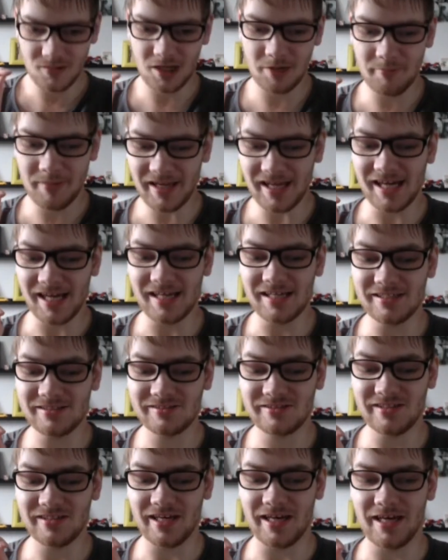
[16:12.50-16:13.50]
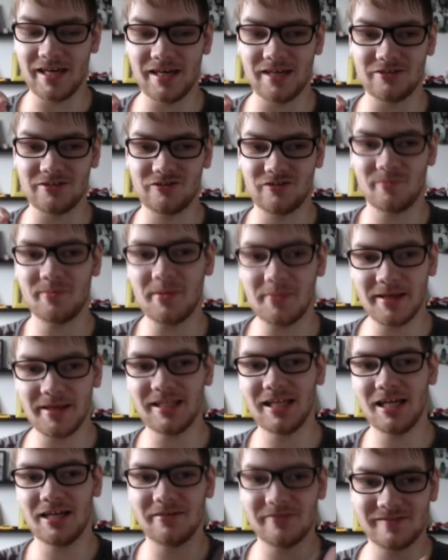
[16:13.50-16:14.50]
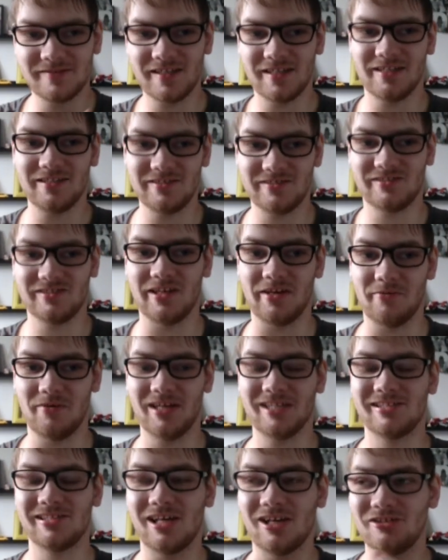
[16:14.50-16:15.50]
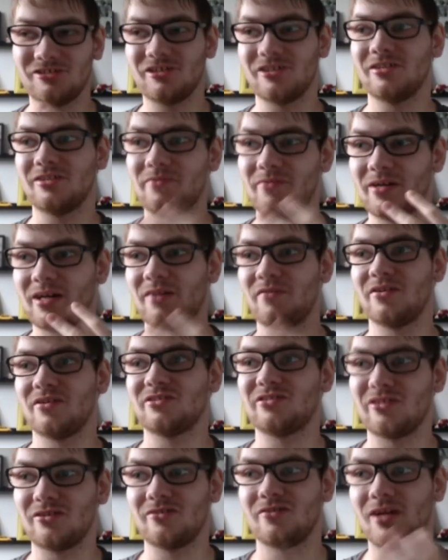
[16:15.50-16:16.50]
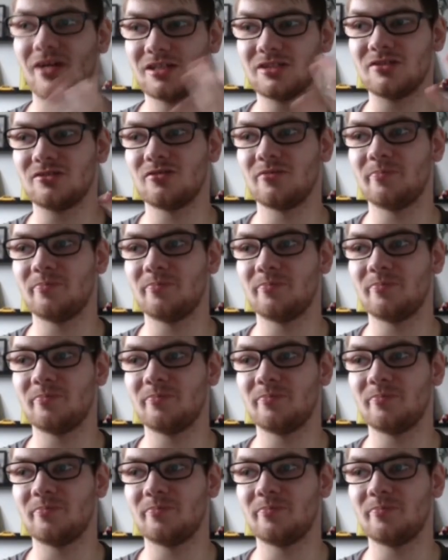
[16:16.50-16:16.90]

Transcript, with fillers: because uh, Superman Daily series uh, was also the very first introduction to